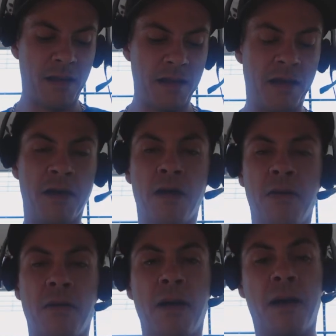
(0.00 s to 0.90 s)
You
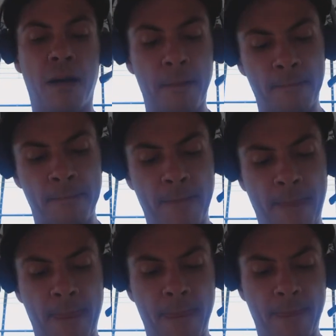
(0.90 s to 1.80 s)
know,
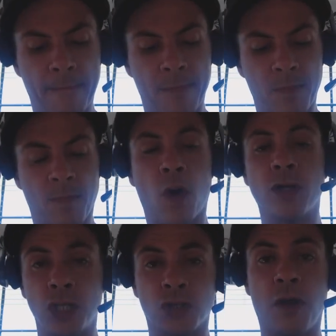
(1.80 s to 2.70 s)

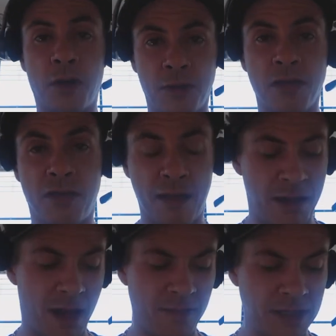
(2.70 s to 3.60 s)
margins greater than
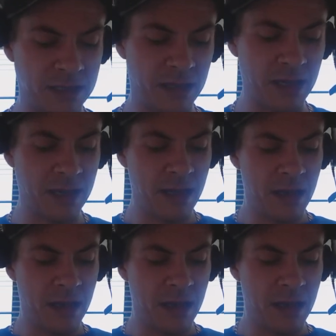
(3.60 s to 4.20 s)
10, obviously.